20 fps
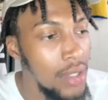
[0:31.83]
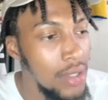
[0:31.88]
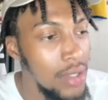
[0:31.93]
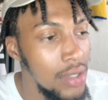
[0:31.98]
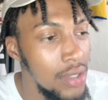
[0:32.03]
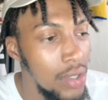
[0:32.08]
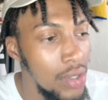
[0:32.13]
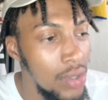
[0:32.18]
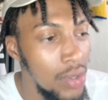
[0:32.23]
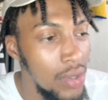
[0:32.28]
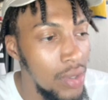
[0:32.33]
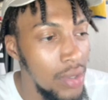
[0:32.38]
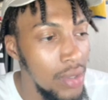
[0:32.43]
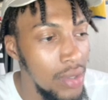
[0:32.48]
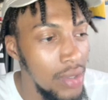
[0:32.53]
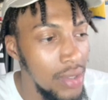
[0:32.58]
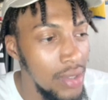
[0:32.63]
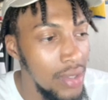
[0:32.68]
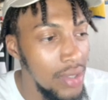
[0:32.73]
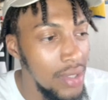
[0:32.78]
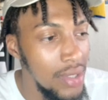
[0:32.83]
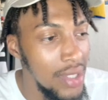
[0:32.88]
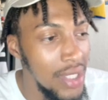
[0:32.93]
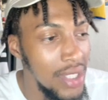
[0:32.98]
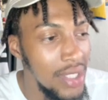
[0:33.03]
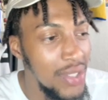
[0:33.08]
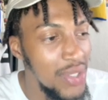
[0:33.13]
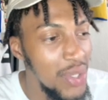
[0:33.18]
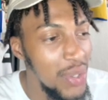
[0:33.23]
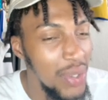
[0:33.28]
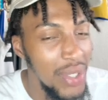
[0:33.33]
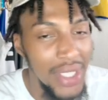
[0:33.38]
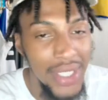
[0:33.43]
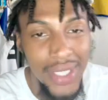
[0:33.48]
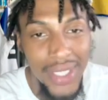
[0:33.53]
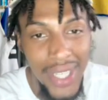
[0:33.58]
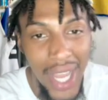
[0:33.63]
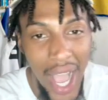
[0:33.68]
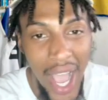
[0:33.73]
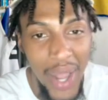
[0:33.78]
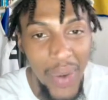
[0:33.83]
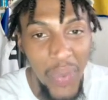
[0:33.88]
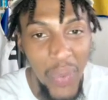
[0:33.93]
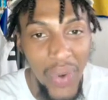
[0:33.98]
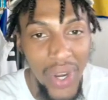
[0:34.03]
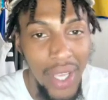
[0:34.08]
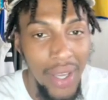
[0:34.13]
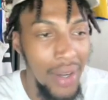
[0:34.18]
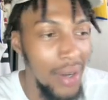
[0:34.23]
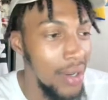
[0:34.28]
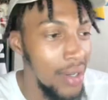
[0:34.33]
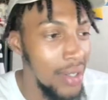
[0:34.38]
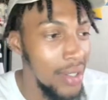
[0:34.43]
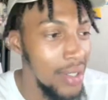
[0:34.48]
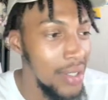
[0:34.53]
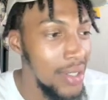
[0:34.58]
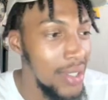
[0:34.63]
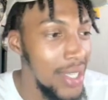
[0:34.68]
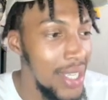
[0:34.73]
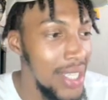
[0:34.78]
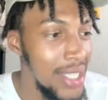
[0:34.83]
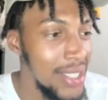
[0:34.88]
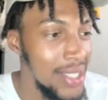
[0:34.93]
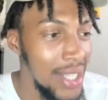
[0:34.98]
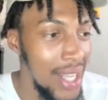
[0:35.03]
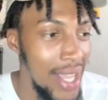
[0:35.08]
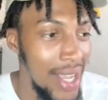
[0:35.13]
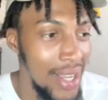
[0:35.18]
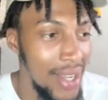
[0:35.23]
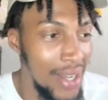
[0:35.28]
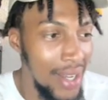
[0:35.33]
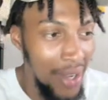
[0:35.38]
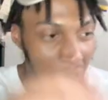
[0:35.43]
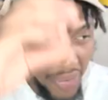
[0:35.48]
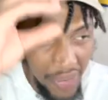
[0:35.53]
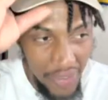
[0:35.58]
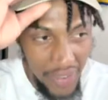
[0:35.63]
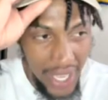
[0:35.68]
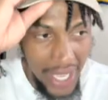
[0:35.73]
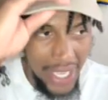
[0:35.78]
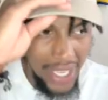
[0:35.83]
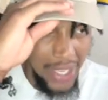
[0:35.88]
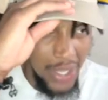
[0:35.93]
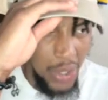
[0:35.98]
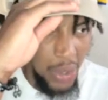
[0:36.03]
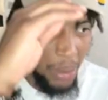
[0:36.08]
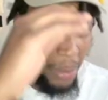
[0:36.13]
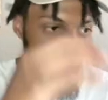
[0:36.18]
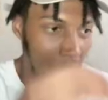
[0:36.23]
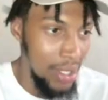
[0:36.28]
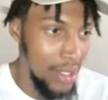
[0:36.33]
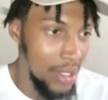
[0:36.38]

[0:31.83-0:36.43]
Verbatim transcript: Dude. This dude is not real. He's like a fake human.